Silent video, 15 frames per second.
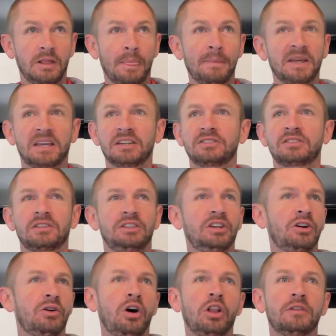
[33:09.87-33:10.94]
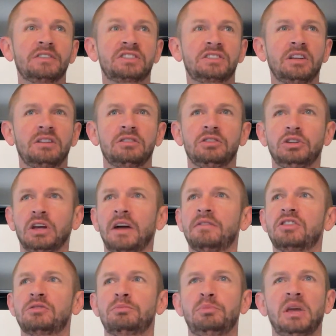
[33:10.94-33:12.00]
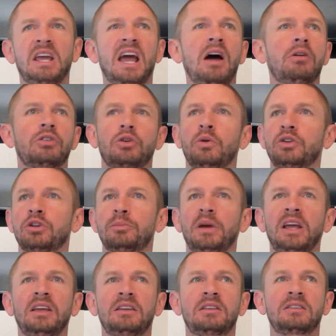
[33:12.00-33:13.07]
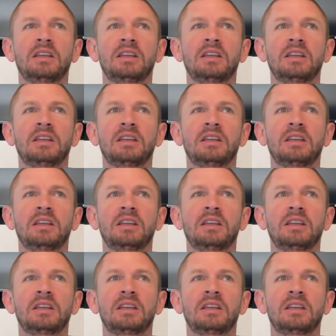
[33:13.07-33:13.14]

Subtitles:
Because, all of a sudden you have this big outgo on your bank